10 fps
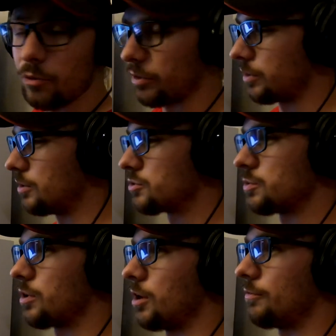With the
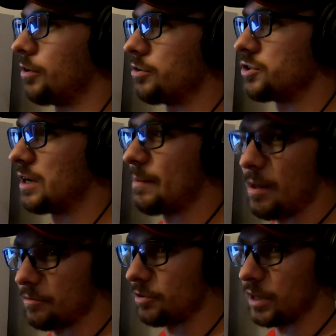usual car photo shoot, I'm
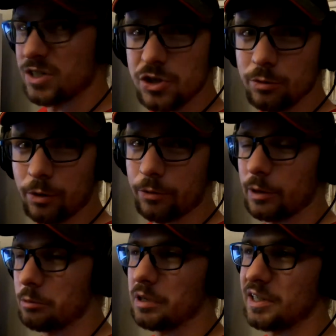aiming for like 2 or
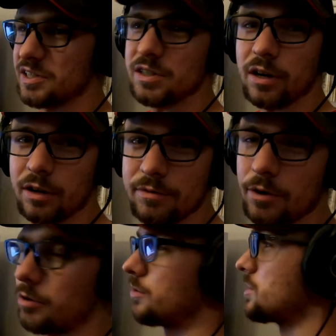3 really stunning
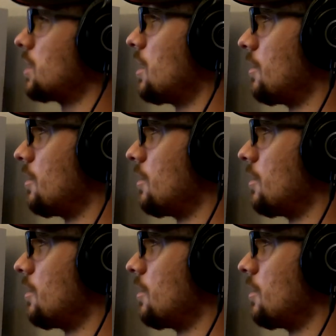photos.